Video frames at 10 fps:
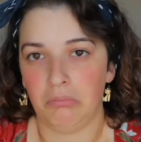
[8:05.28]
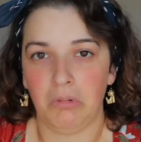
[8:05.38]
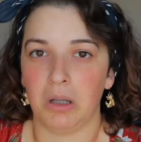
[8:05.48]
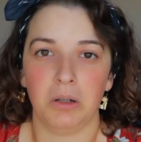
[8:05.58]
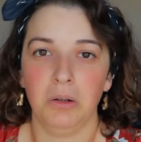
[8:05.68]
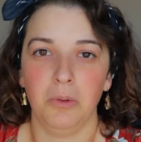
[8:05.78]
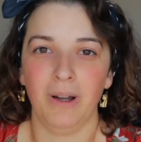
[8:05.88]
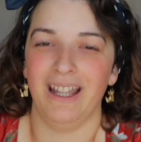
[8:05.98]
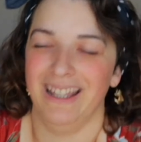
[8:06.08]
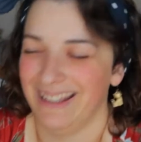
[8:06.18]
I don't know
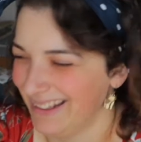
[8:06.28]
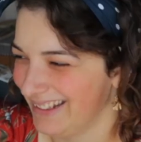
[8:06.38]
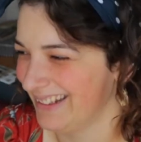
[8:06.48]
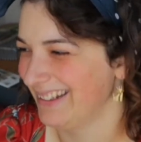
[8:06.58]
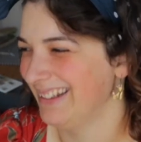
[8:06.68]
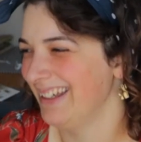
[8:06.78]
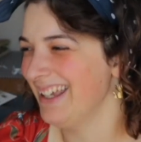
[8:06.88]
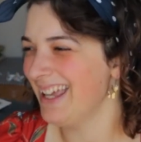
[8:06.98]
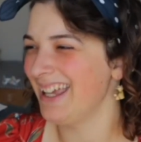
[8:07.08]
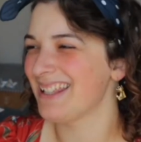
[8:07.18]
why.
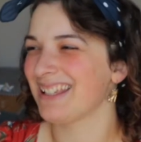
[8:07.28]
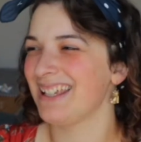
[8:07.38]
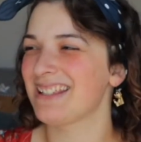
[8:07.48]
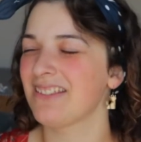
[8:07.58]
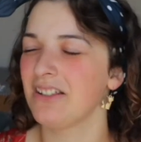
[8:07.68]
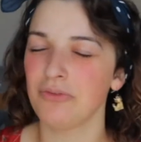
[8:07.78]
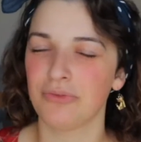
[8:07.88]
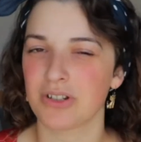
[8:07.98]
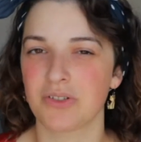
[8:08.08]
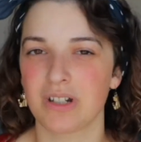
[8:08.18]
It's a little
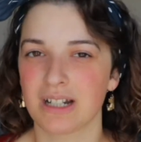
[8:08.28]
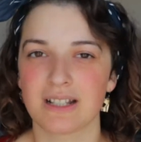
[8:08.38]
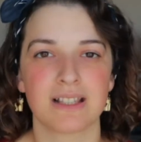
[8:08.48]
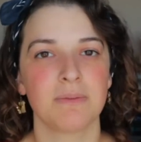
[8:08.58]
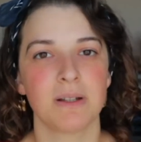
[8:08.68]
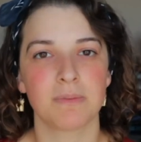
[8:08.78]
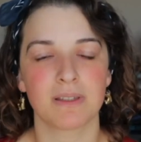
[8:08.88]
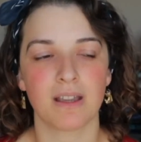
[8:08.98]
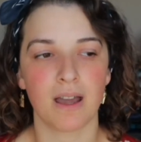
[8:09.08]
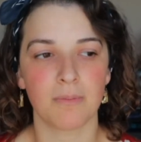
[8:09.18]
frustrating because
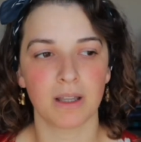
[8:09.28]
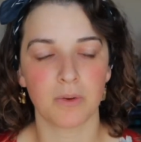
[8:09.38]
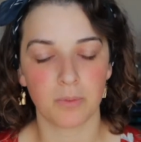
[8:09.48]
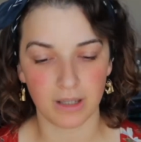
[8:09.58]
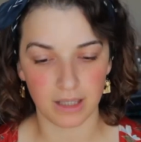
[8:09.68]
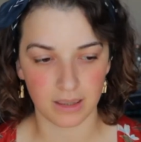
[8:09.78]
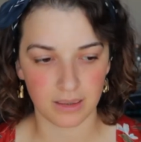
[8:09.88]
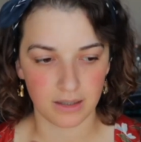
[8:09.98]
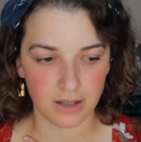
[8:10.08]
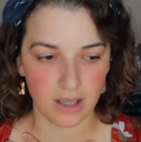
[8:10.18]
sometimes like
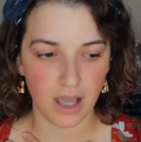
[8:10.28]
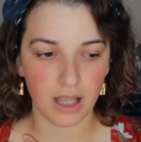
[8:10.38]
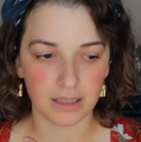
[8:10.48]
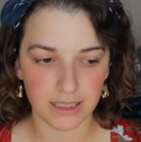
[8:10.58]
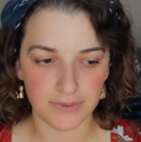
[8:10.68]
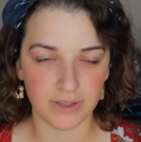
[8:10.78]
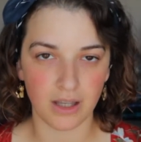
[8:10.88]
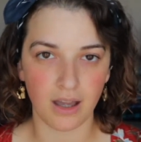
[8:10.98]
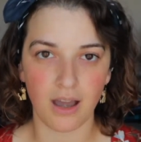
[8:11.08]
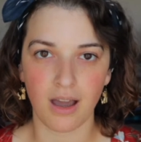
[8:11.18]
with
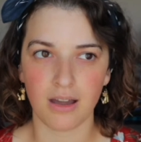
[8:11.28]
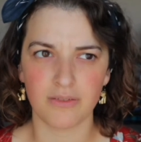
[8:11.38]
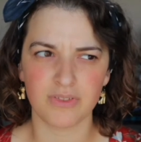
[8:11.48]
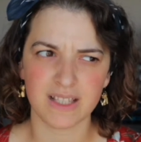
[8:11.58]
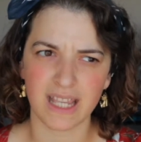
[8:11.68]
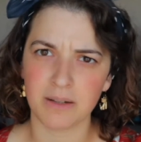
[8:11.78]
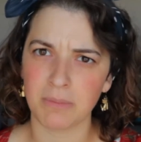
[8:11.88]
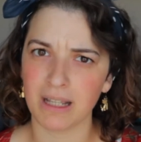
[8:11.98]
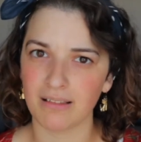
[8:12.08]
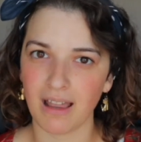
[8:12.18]
Olivia of This
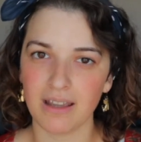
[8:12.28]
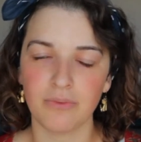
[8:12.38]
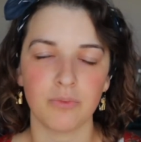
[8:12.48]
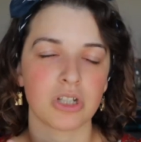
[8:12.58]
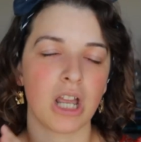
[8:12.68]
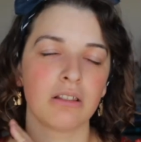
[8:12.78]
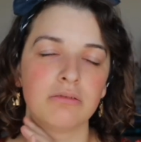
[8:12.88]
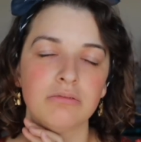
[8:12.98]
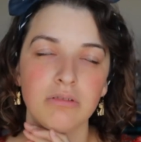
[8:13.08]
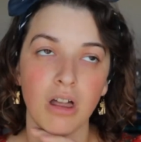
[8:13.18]
Handmade Life, which I
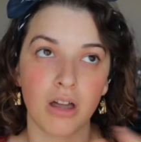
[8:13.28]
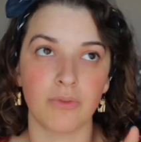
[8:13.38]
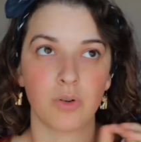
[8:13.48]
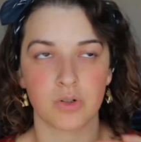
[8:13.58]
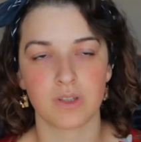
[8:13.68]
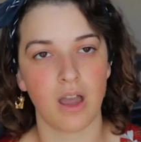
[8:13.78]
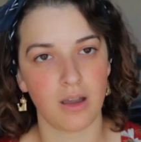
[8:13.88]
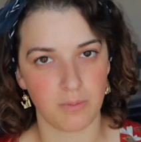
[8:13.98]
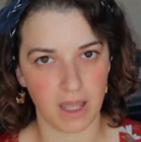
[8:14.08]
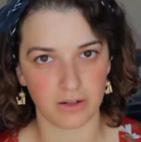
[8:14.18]
love her
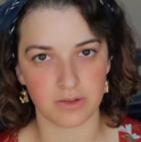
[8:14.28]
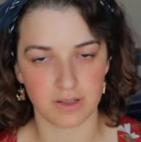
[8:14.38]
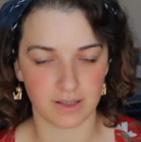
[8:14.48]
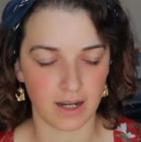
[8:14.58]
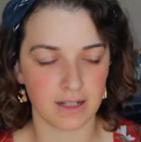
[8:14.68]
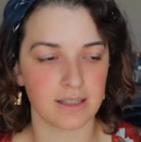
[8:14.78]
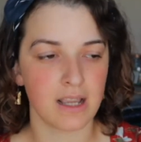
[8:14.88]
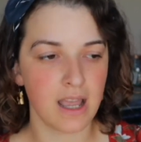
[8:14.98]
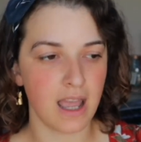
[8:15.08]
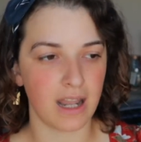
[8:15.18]
sock pattern designs,
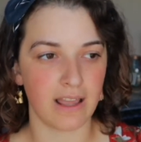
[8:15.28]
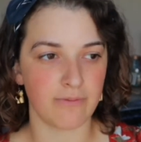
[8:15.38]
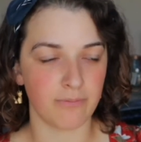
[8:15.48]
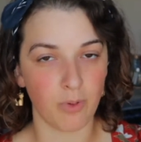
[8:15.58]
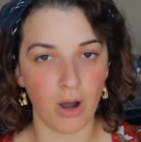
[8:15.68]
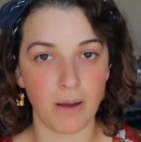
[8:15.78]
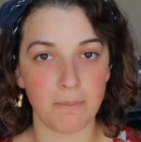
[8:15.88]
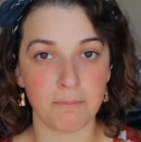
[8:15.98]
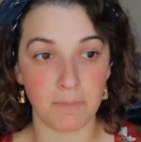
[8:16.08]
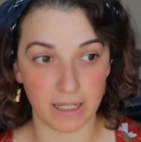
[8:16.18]
and I've
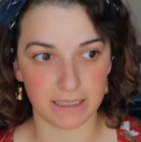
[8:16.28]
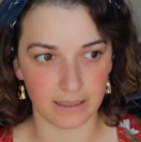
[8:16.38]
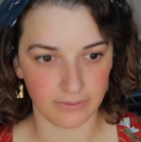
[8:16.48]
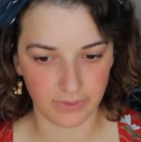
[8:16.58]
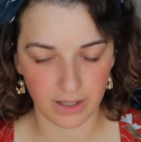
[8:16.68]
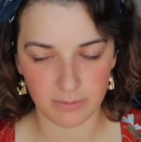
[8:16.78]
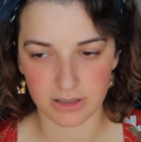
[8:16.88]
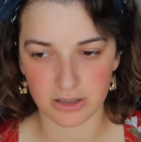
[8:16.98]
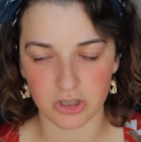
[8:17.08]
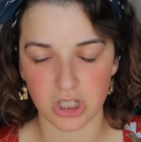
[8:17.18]
bought many of them,
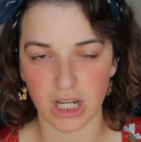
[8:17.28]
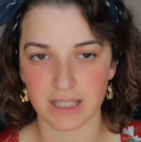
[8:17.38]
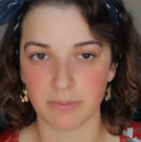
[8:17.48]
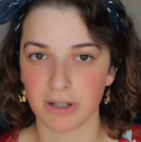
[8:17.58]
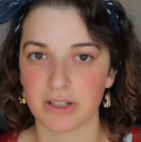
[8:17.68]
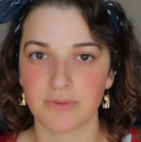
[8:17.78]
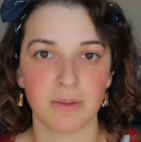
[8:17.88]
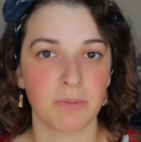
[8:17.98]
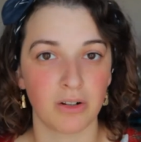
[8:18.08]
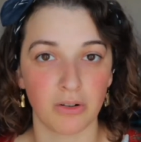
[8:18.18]
and then she has a bunch of
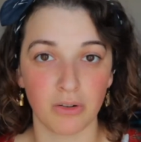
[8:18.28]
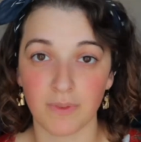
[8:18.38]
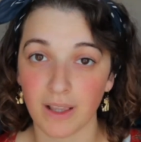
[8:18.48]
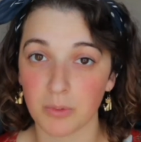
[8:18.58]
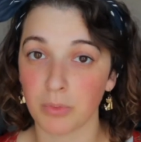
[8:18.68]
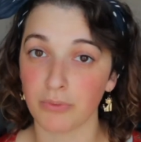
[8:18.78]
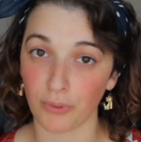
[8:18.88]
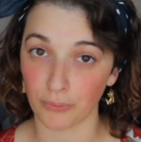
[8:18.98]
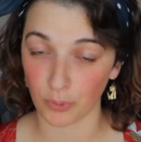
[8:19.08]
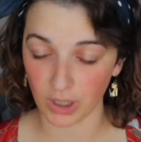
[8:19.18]
them that are available for
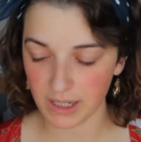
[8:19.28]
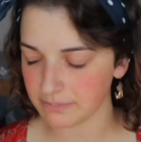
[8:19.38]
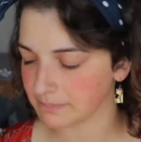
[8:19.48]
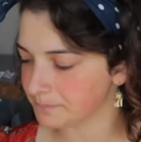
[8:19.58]
free.